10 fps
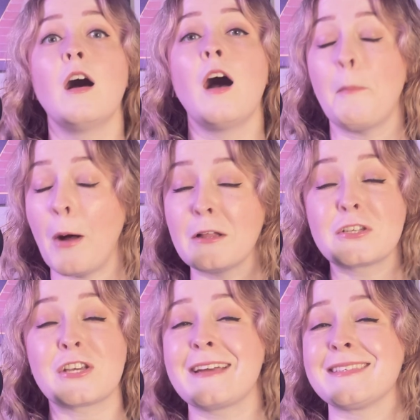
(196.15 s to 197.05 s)

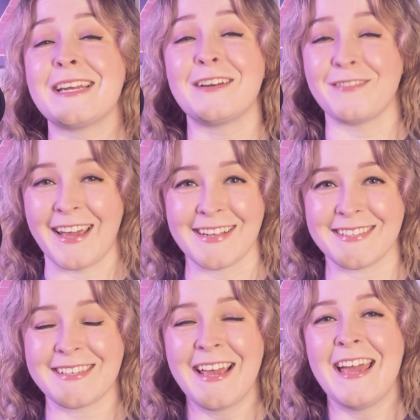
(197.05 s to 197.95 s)
apologize in
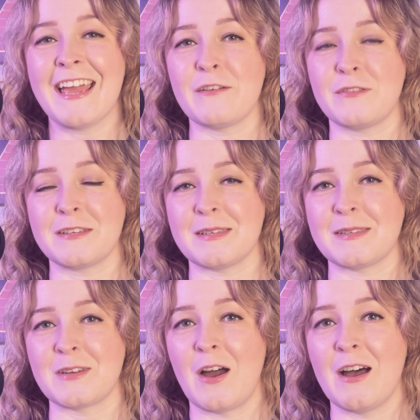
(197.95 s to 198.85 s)
advance if this
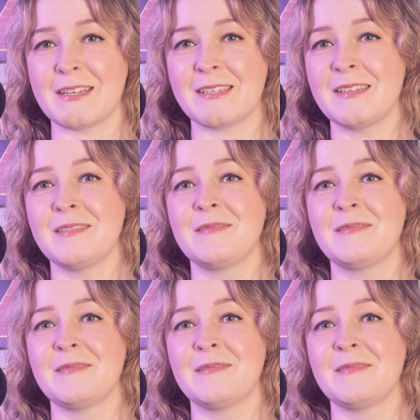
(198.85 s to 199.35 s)
is not